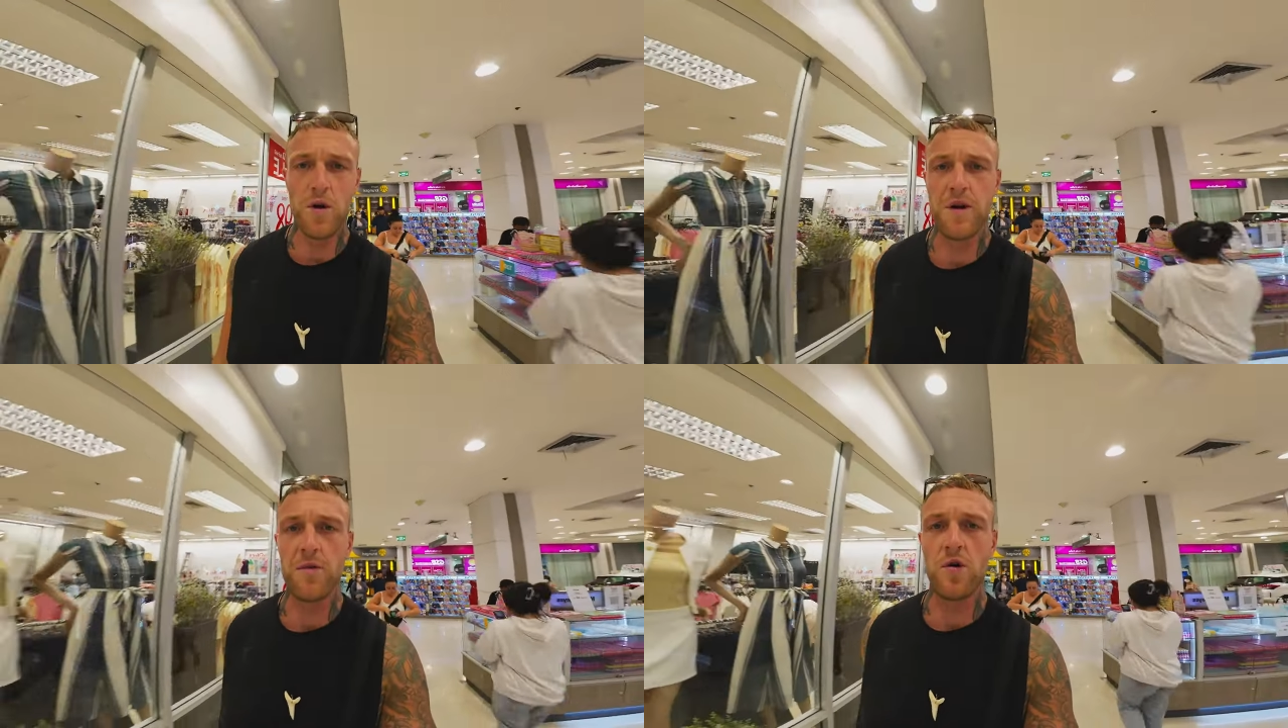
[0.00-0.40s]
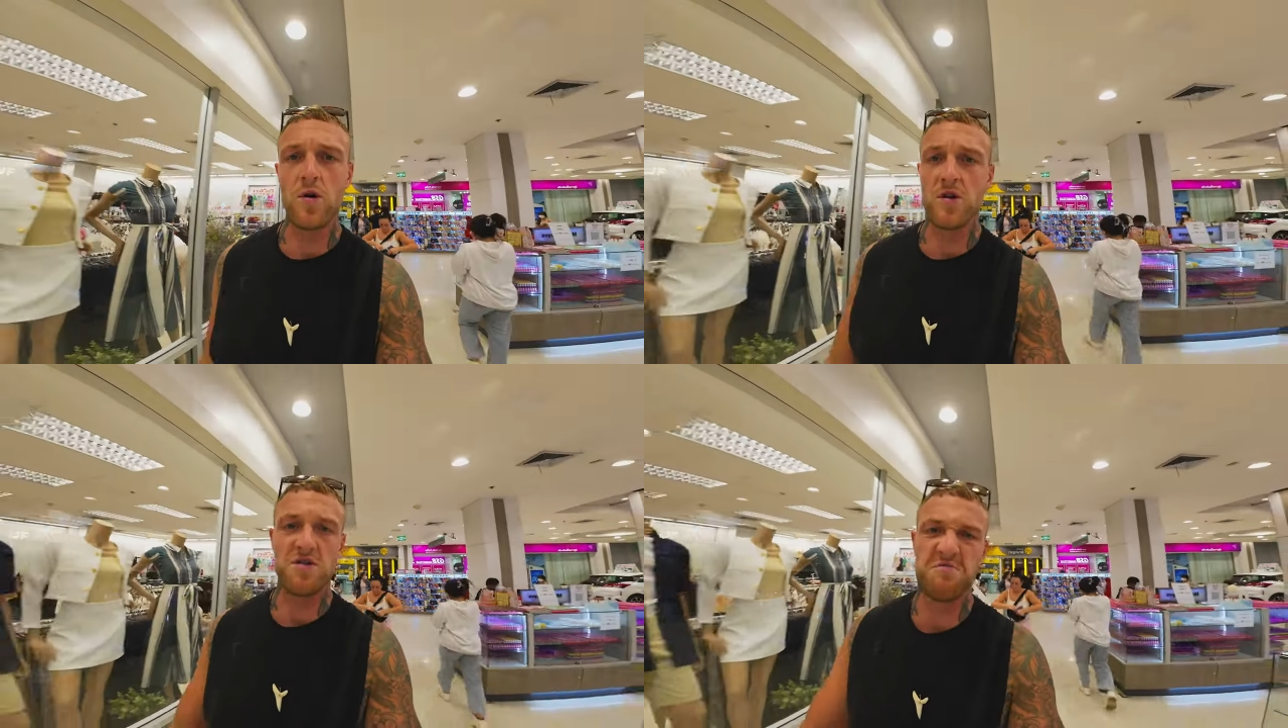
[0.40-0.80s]
minute
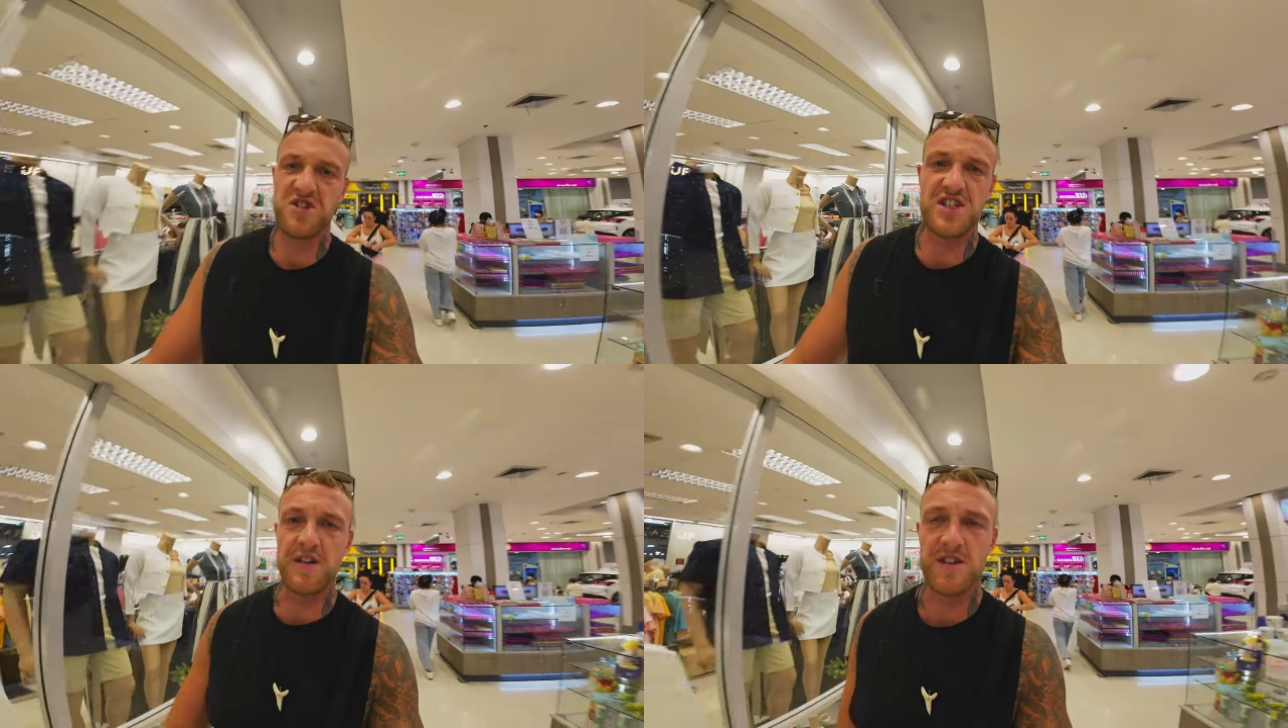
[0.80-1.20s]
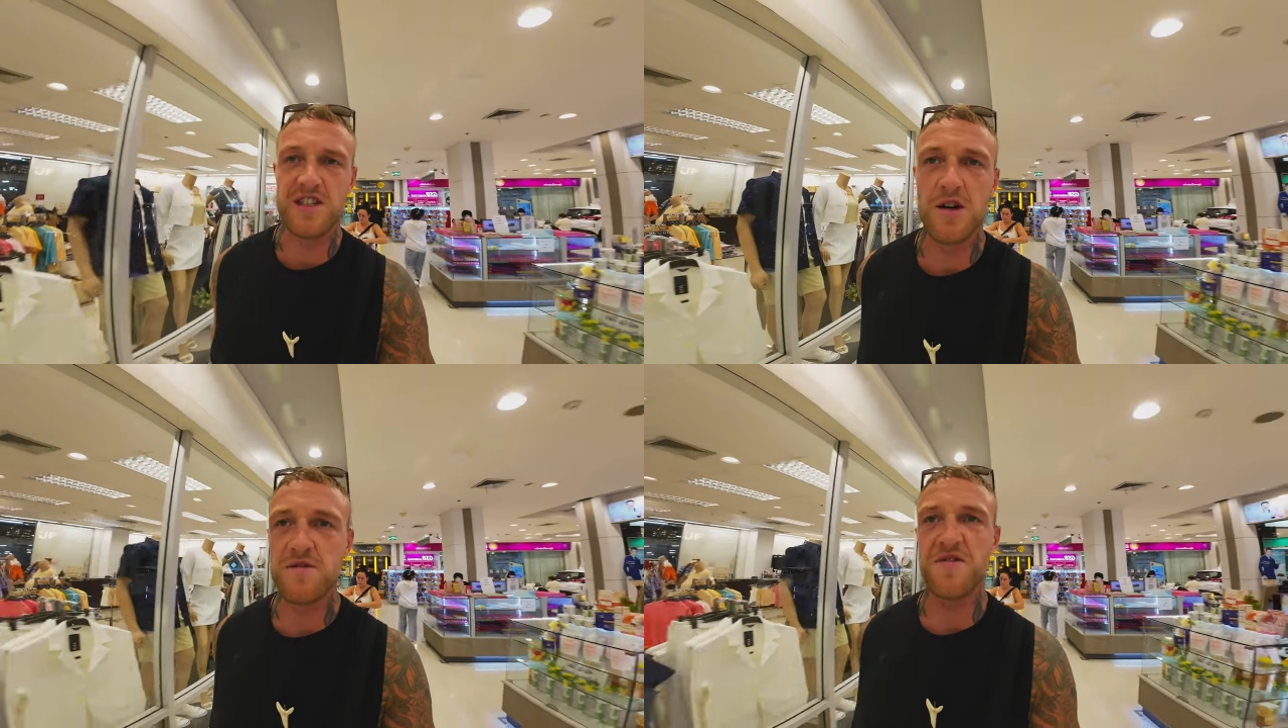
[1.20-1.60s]
walk, just saved
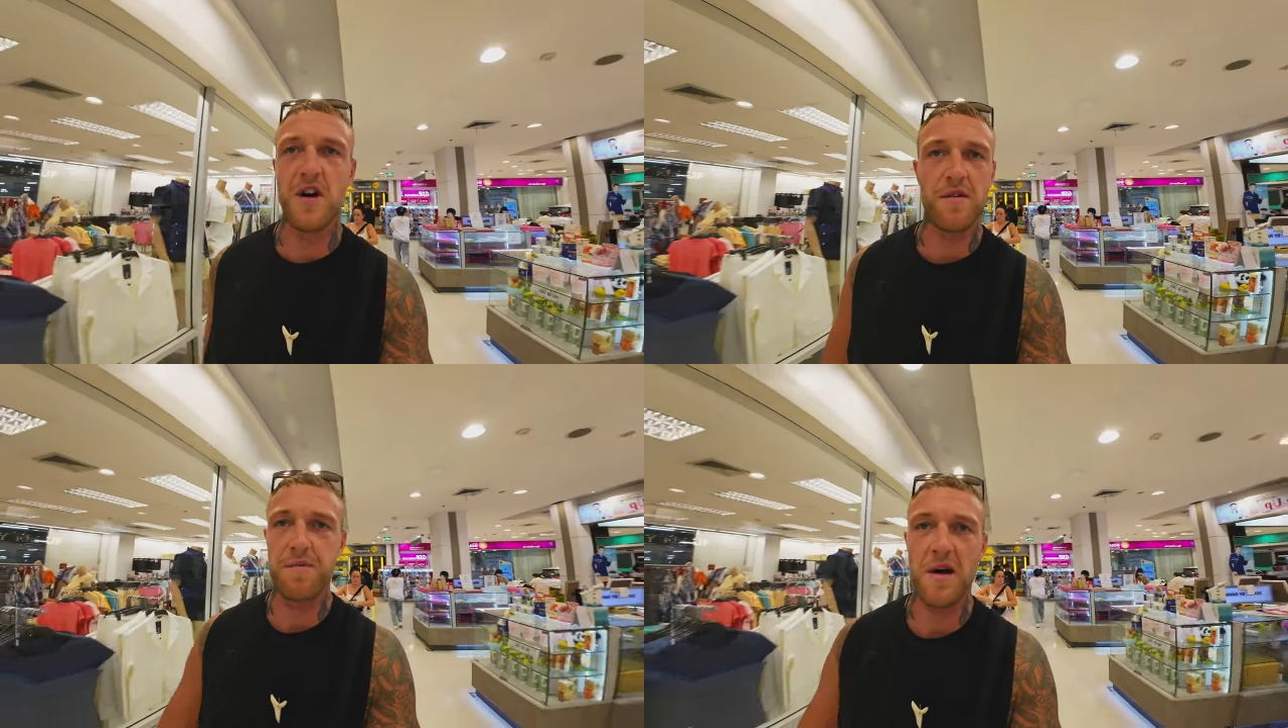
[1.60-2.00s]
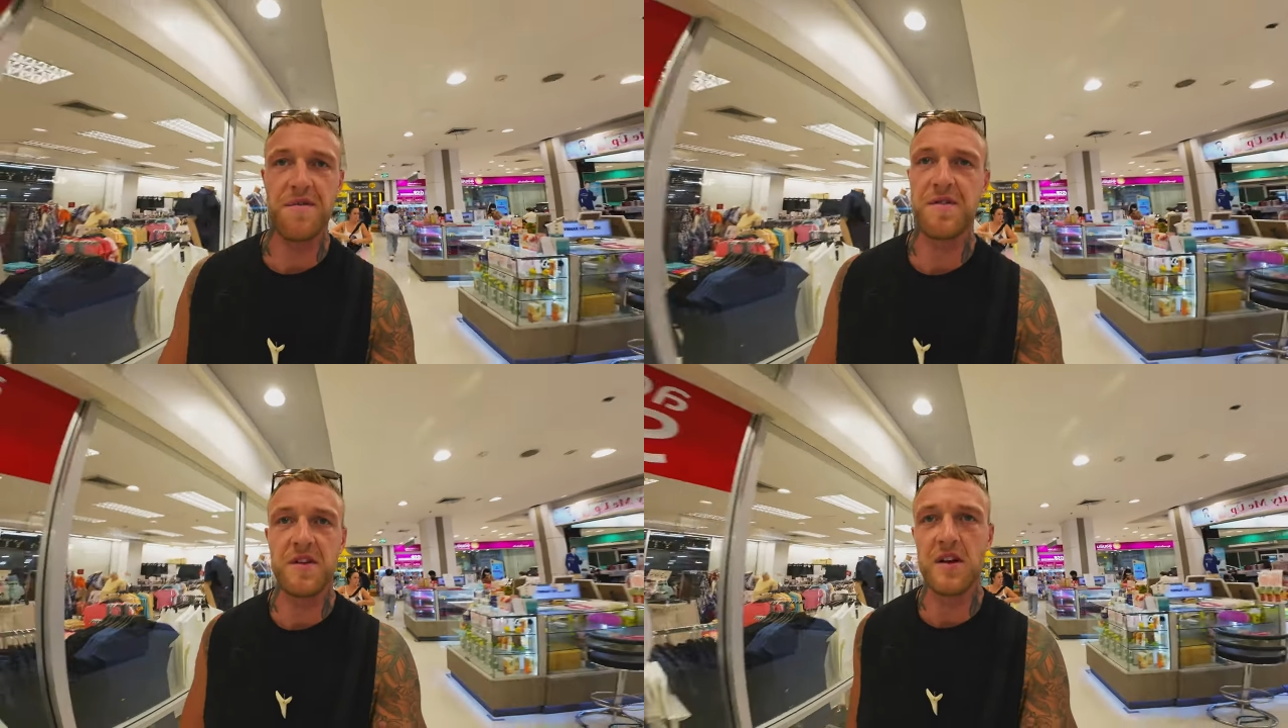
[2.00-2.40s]
ourselves
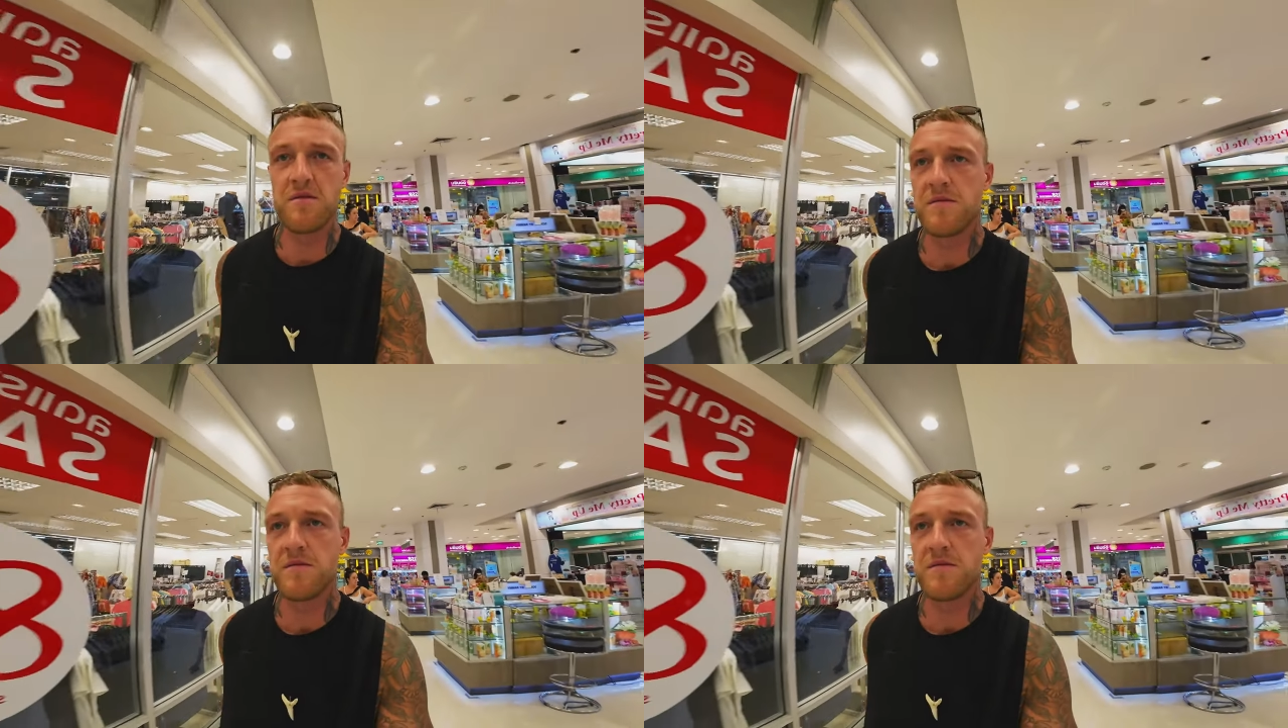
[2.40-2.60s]
£5.50.